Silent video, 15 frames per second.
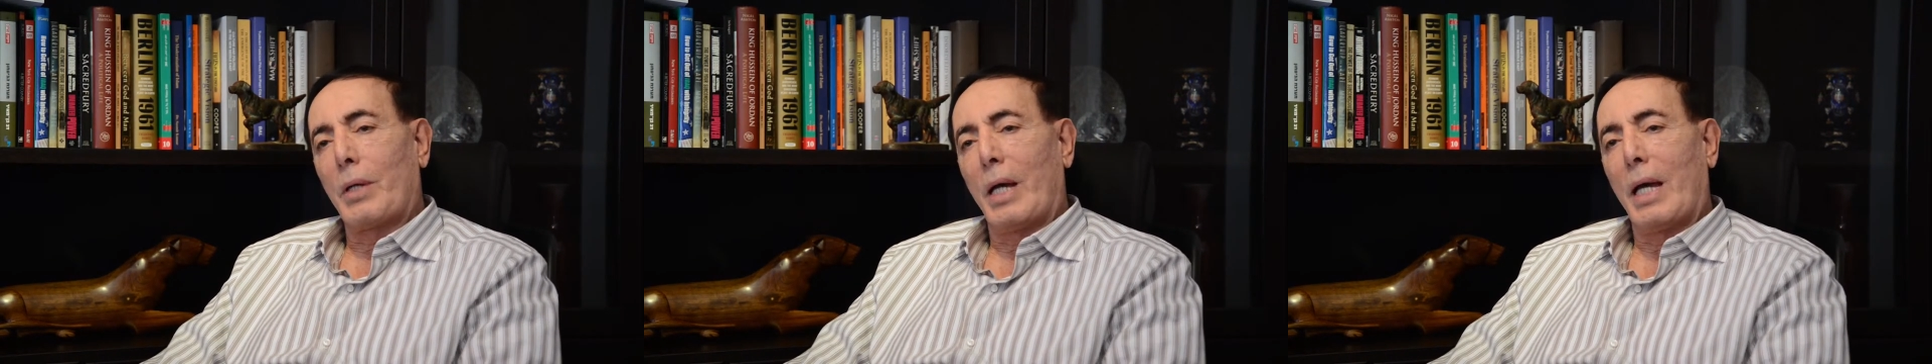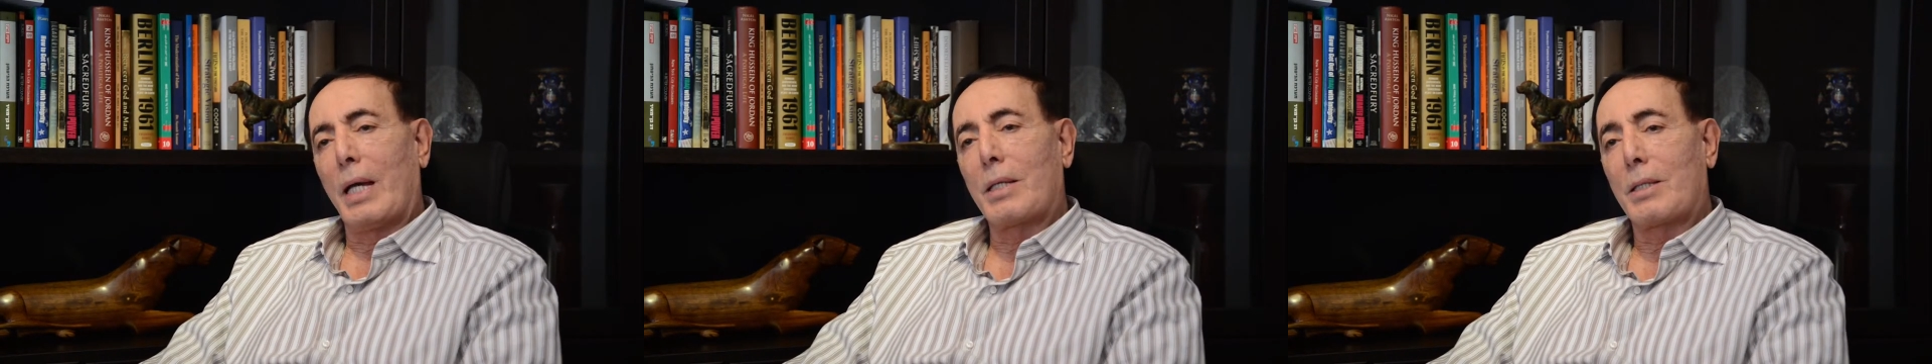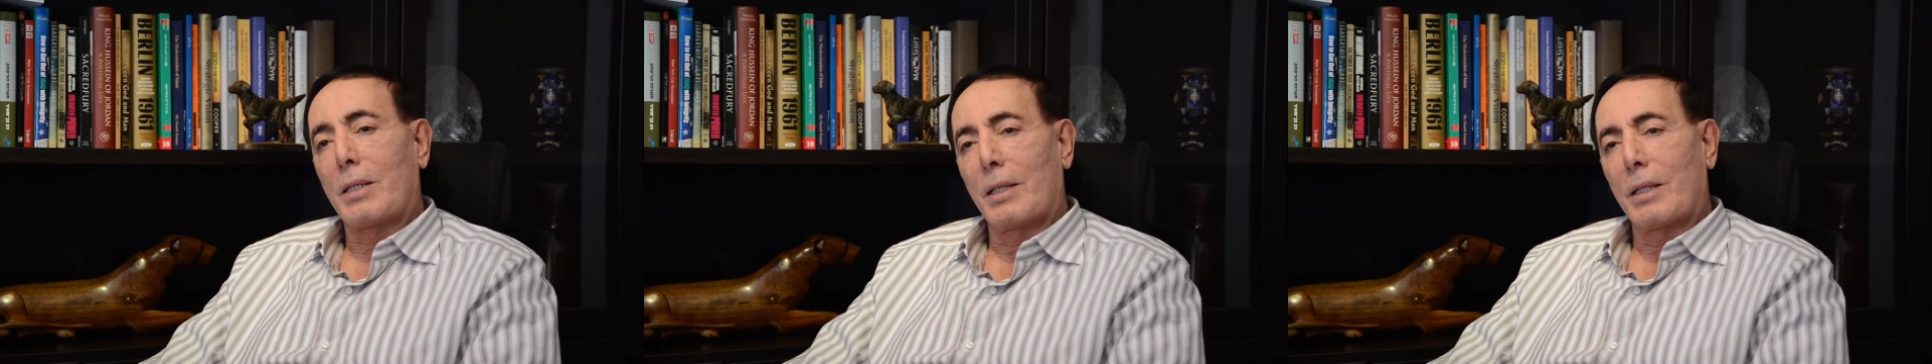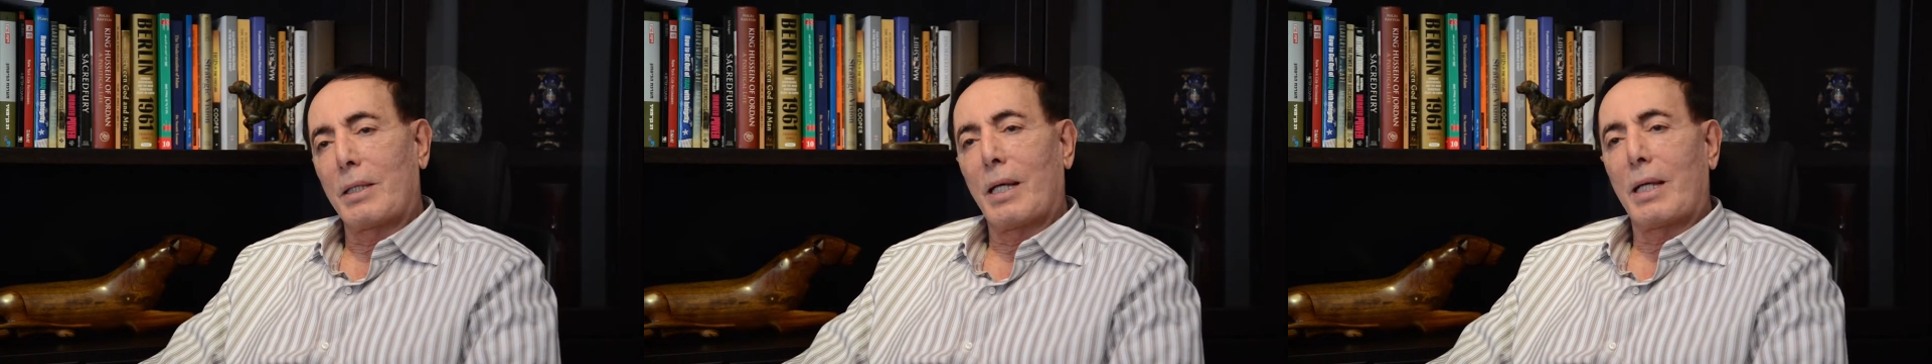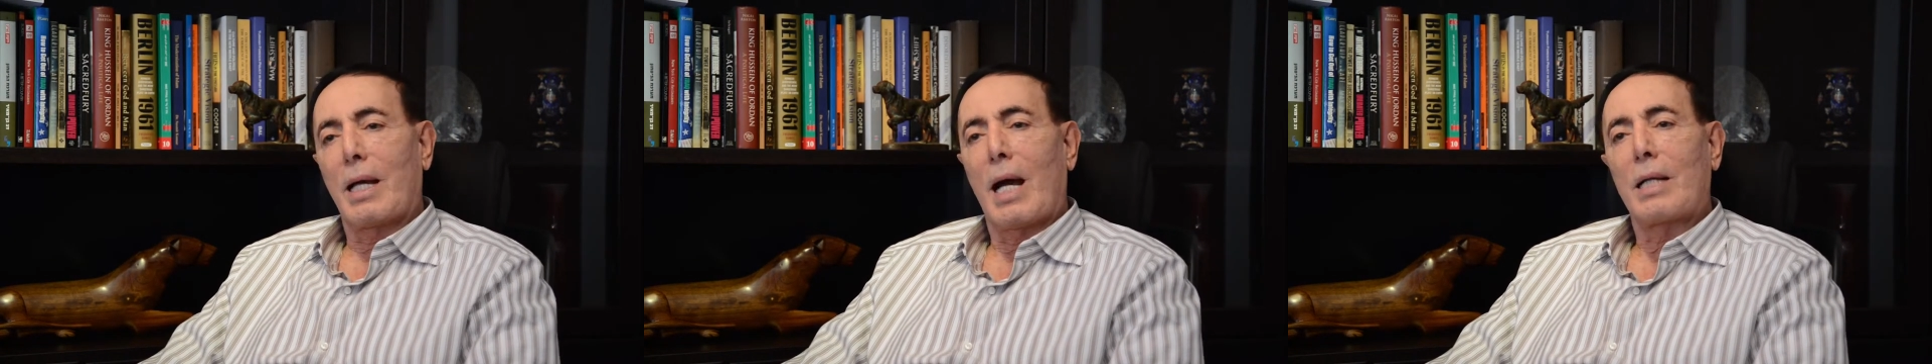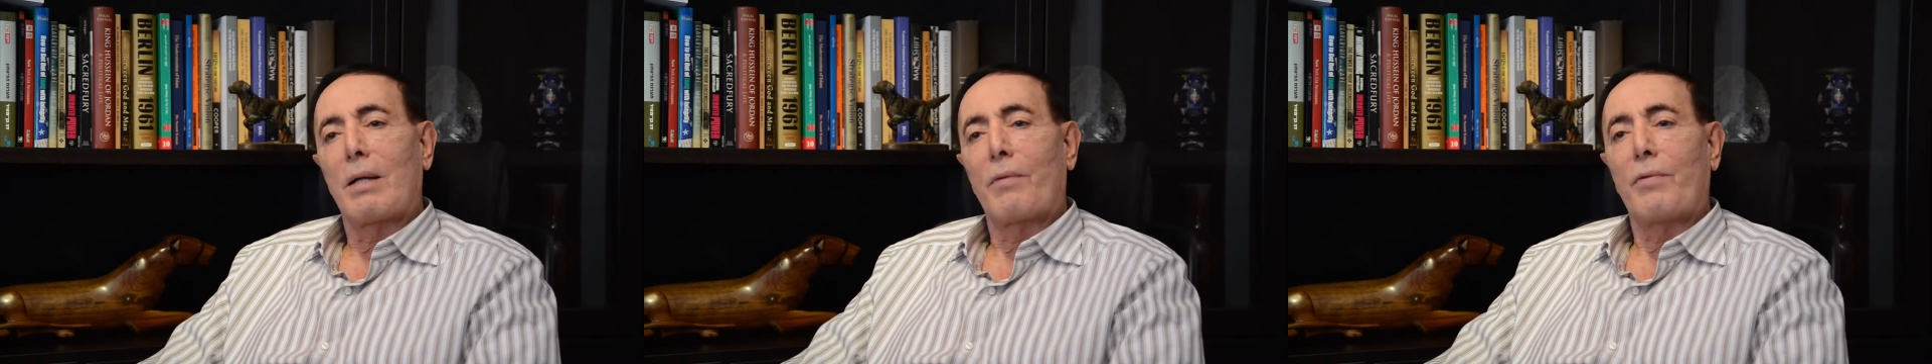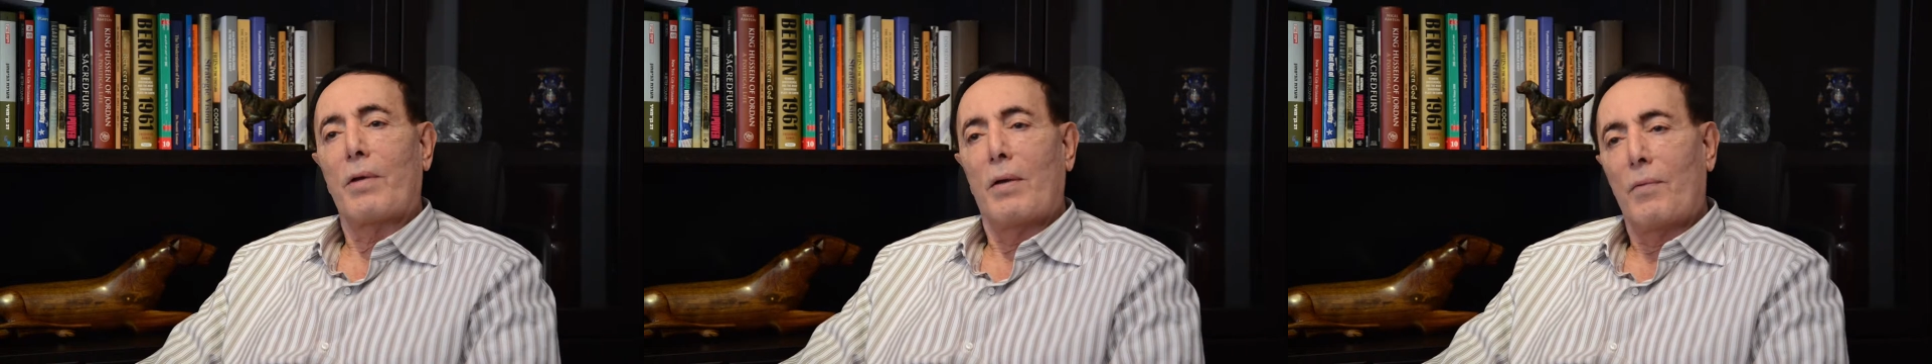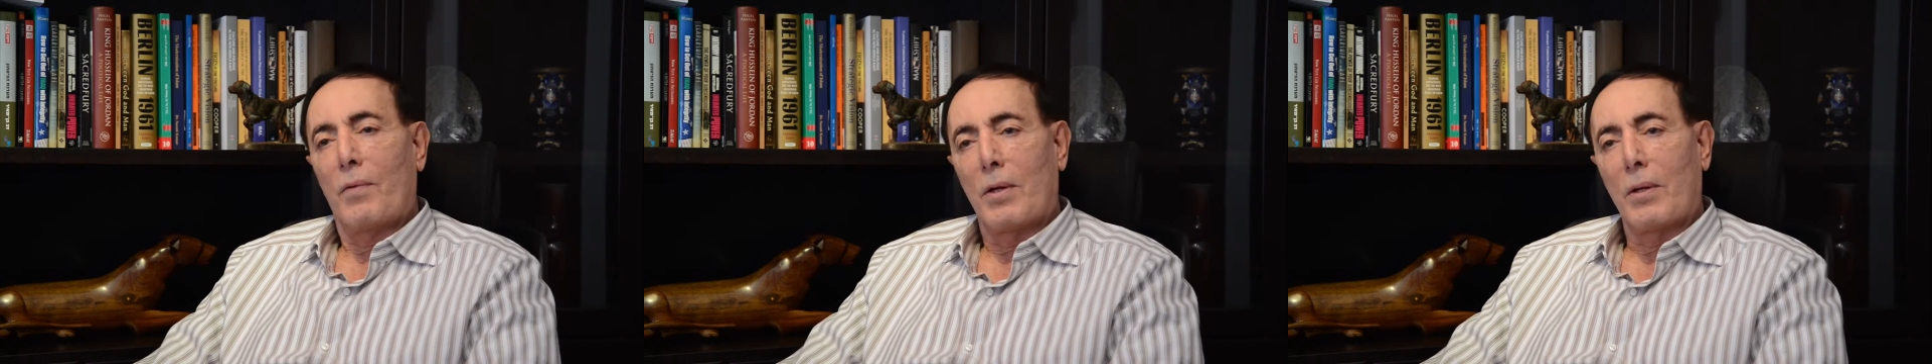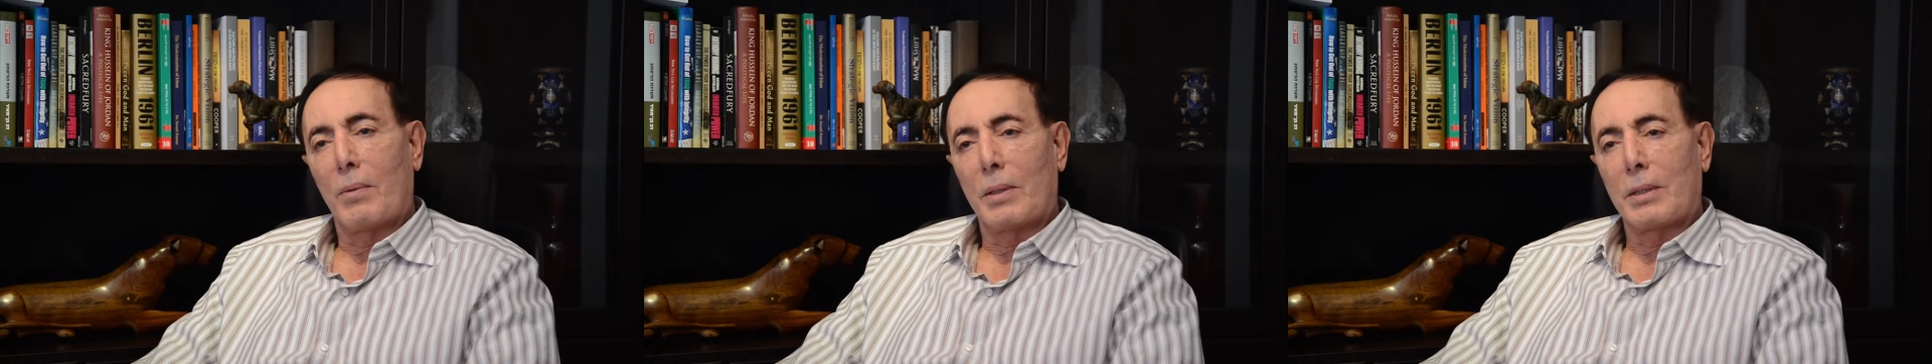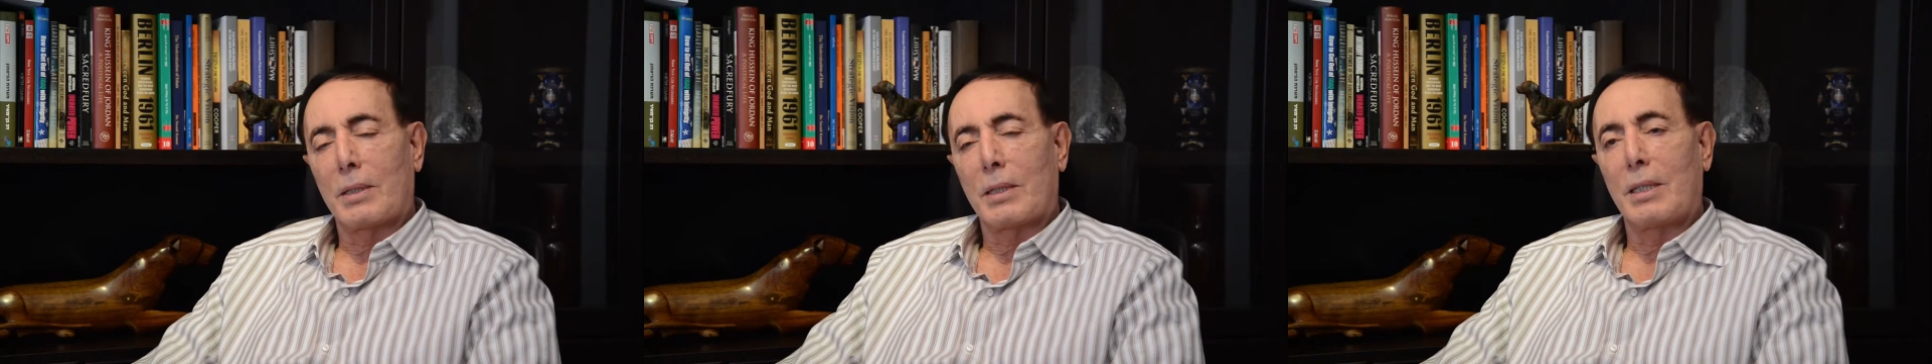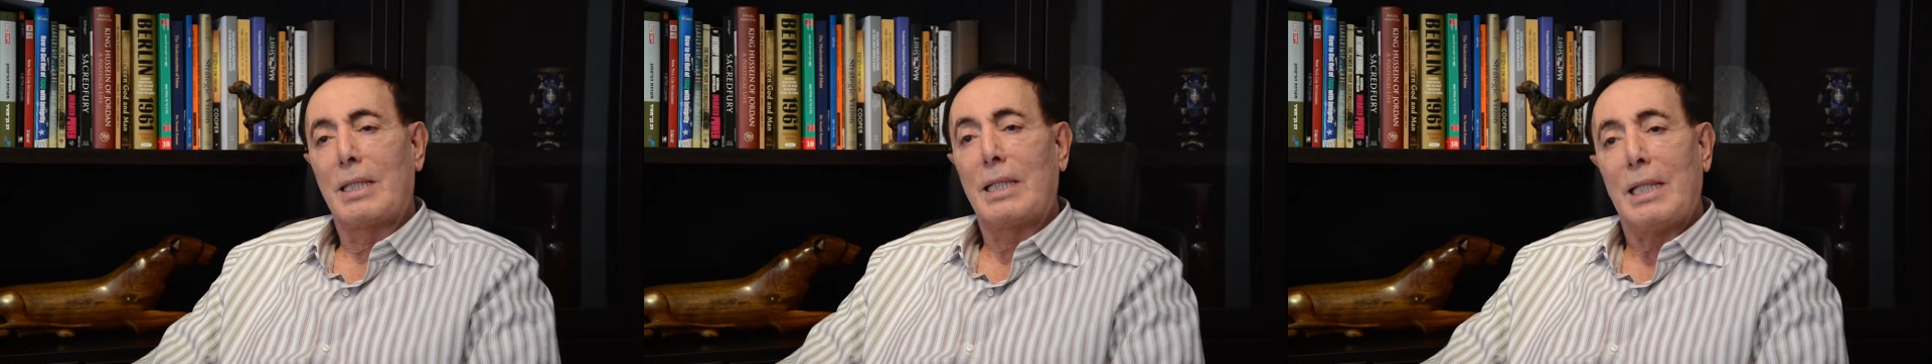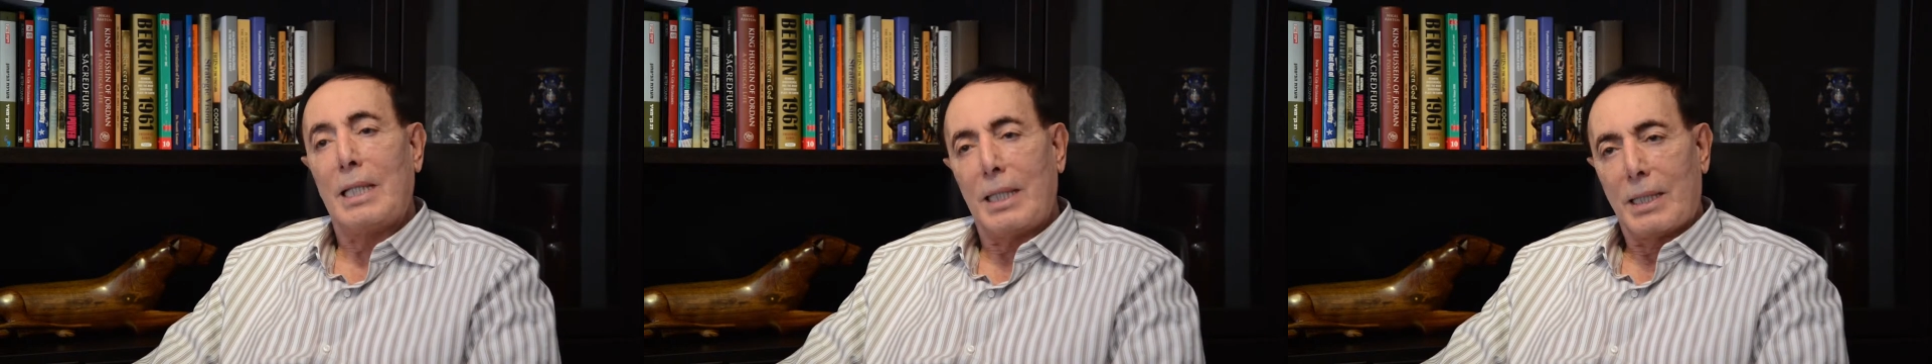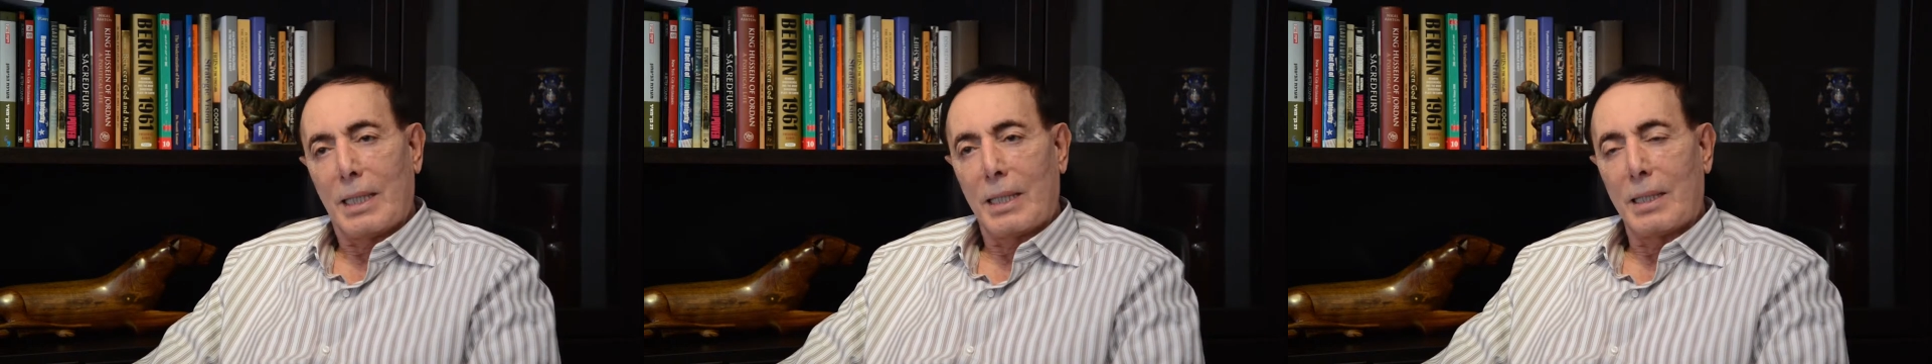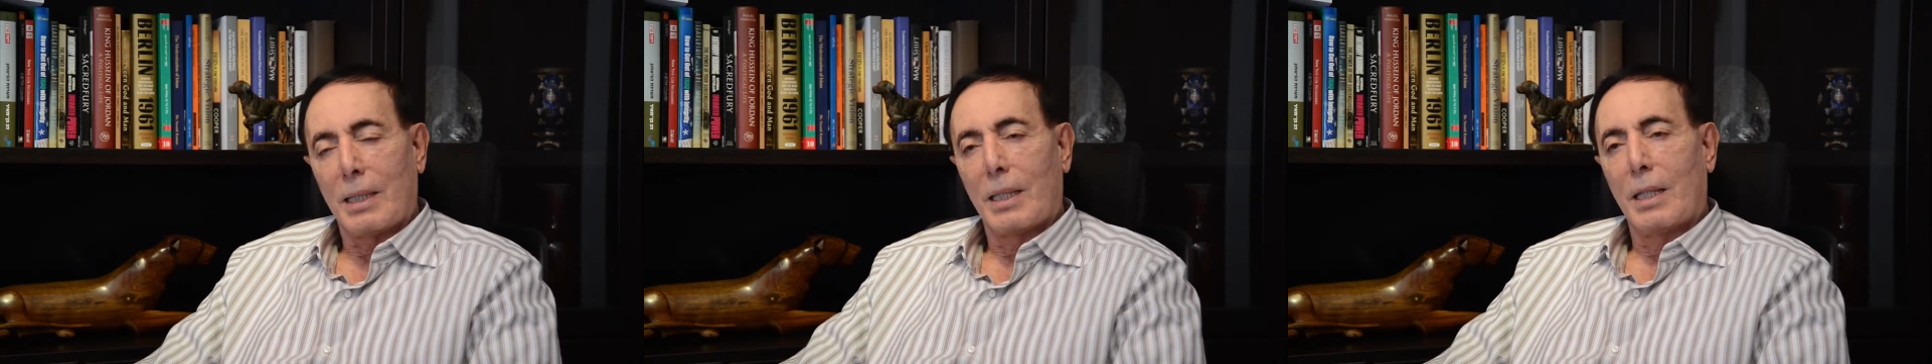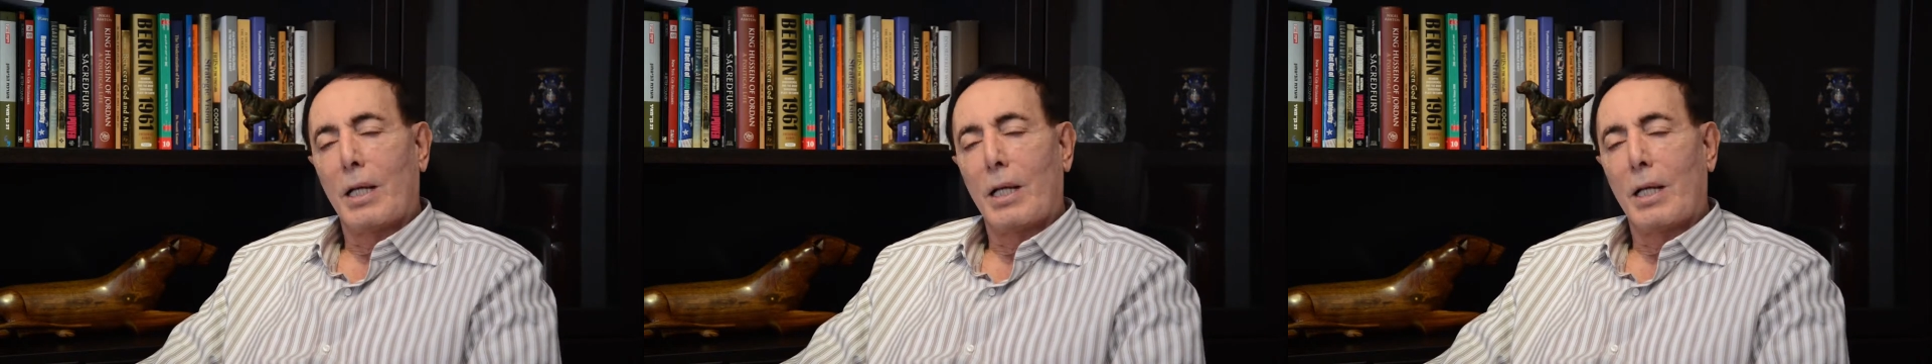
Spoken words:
exert the kind of influence needed